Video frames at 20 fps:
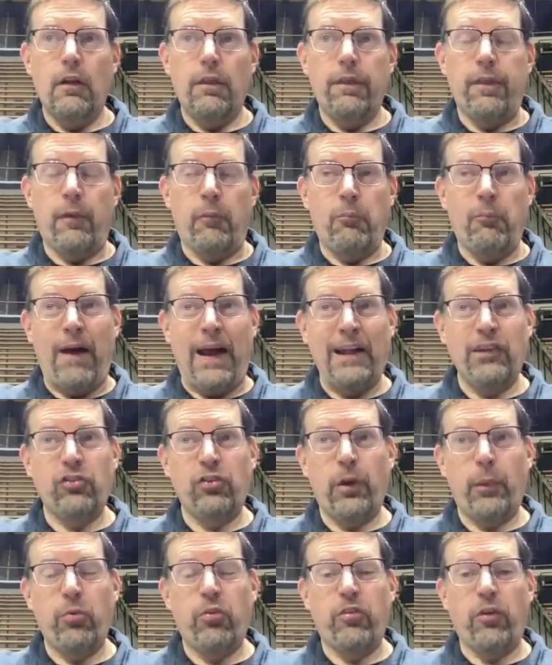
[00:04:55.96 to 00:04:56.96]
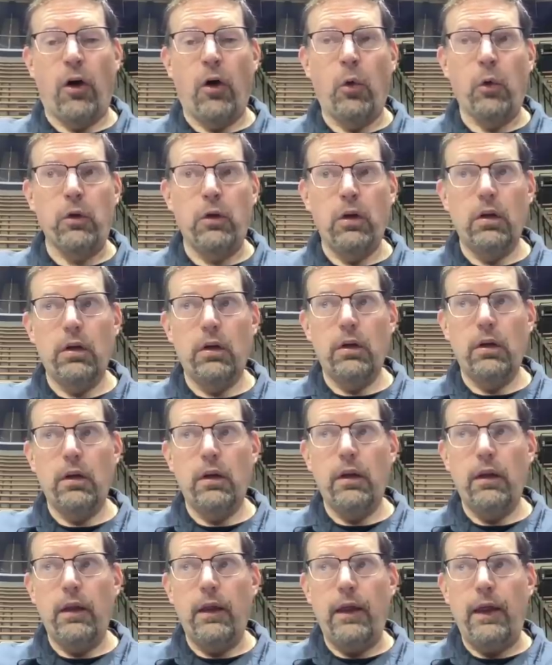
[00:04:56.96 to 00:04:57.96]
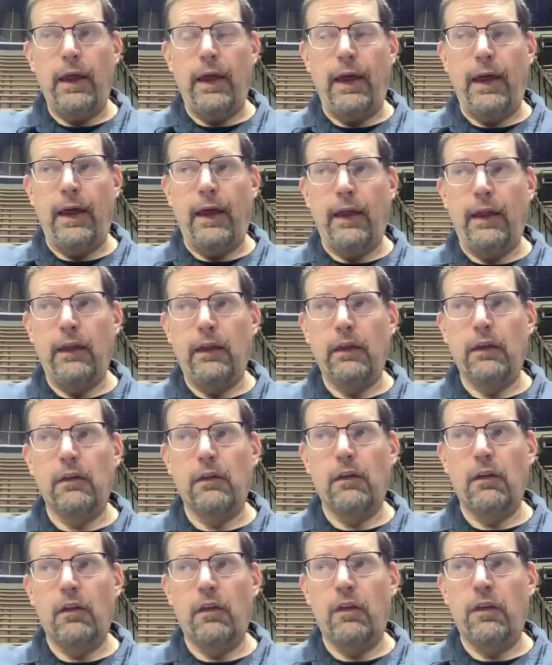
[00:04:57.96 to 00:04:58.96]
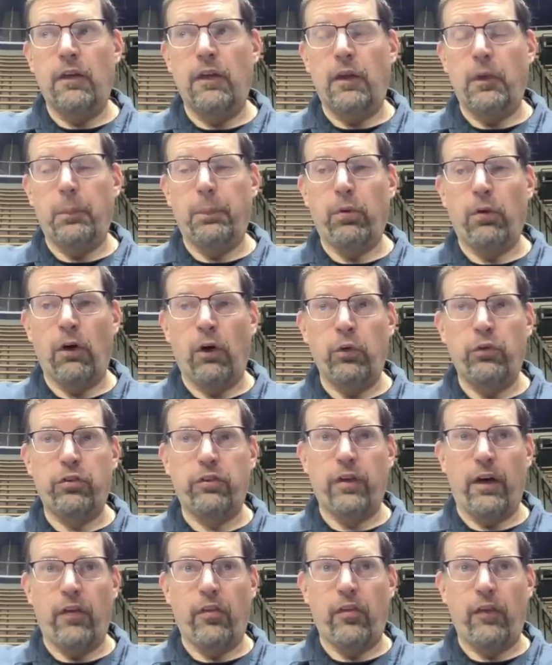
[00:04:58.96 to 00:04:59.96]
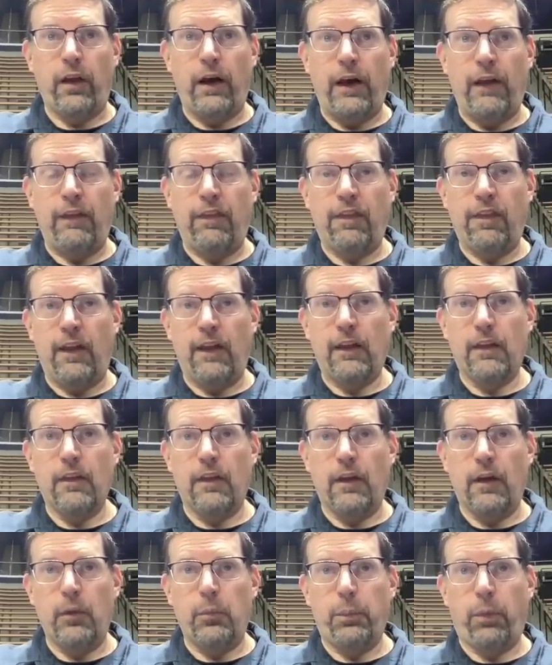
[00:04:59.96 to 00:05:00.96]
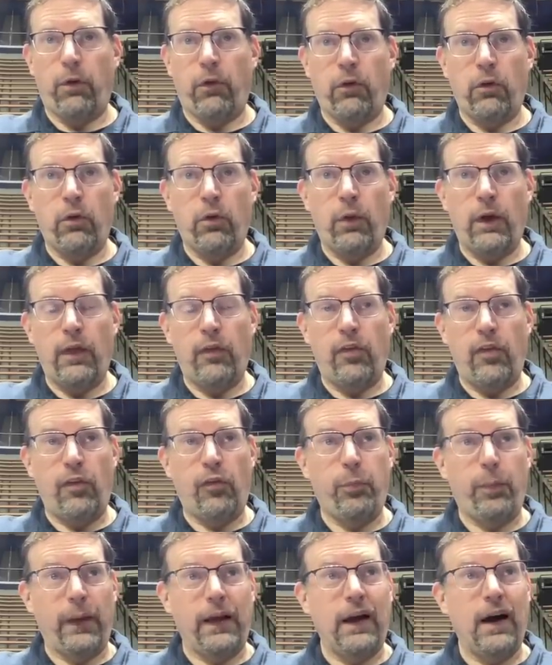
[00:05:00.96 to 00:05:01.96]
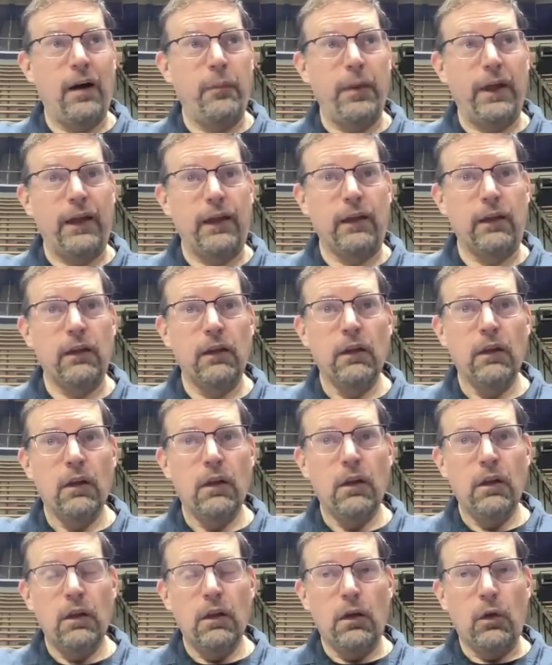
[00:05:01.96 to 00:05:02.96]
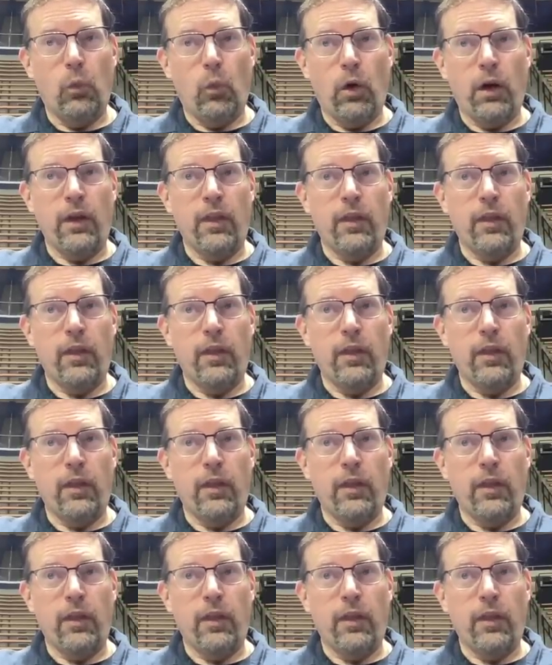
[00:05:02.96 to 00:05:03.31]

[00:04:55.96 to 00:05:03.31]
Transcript: the matchups don't and the approach doesn't. I think that Purdue has, is becoming one